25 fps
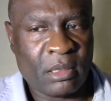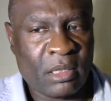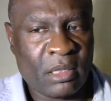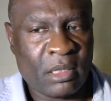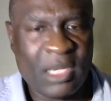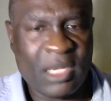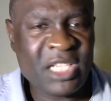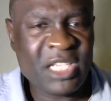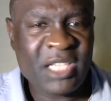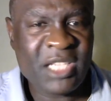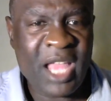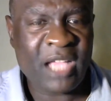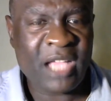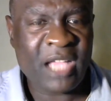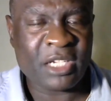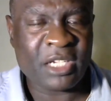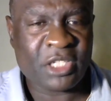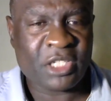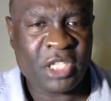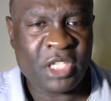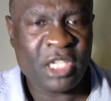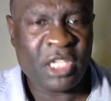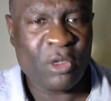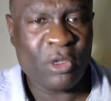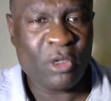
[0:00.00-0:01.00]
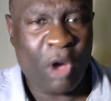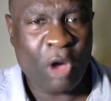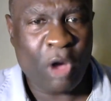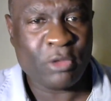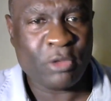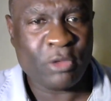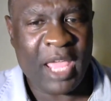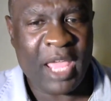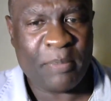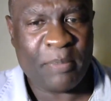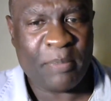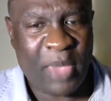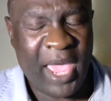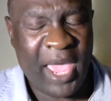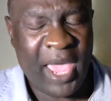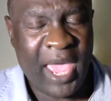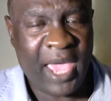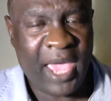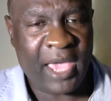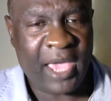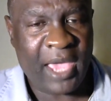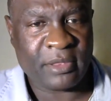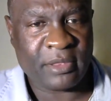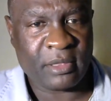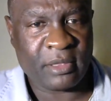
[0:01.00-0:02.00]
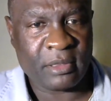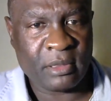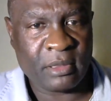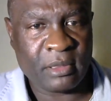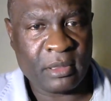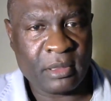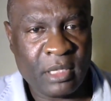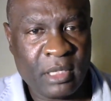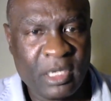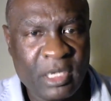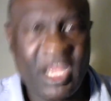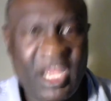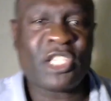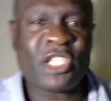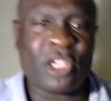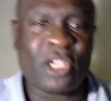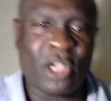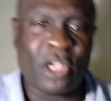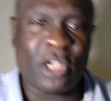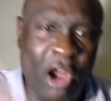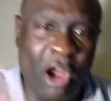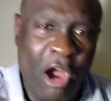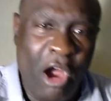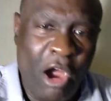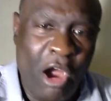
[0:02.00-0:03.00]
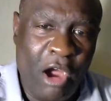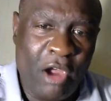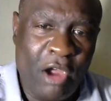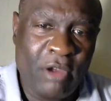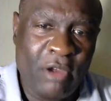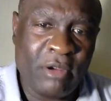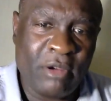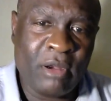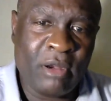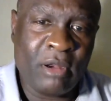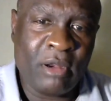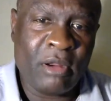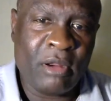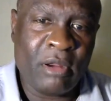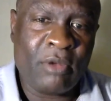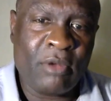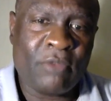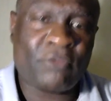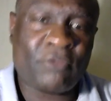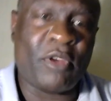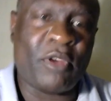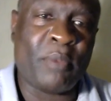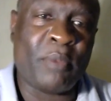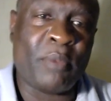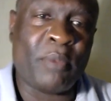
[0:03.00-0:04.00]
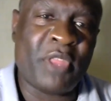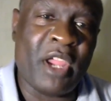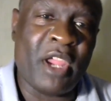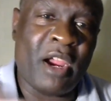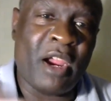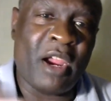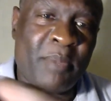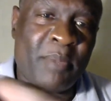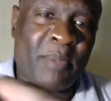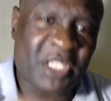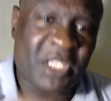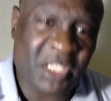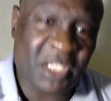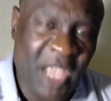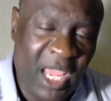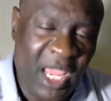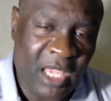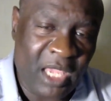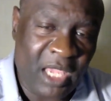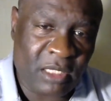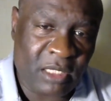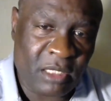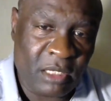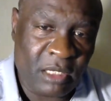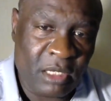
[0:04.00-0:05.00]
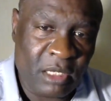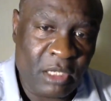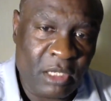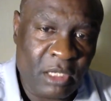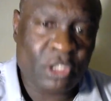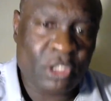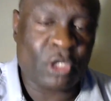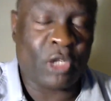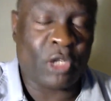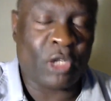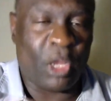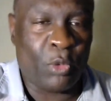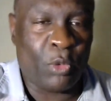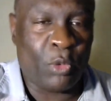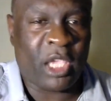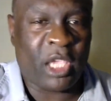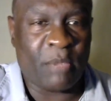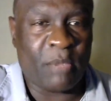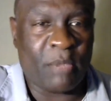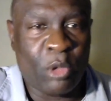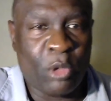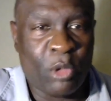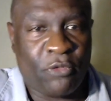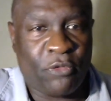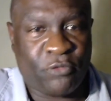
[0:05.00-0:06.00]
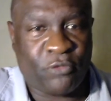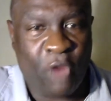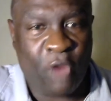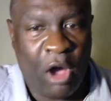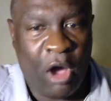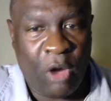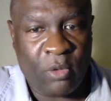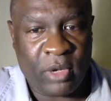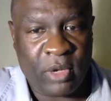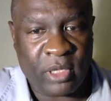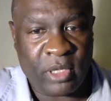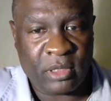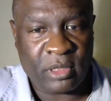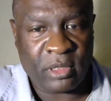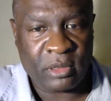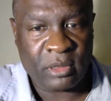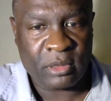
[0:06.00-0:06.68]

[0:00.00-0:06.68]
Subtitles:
Let's not continue on that path. Let's learn from their mistakes so that we can move forward.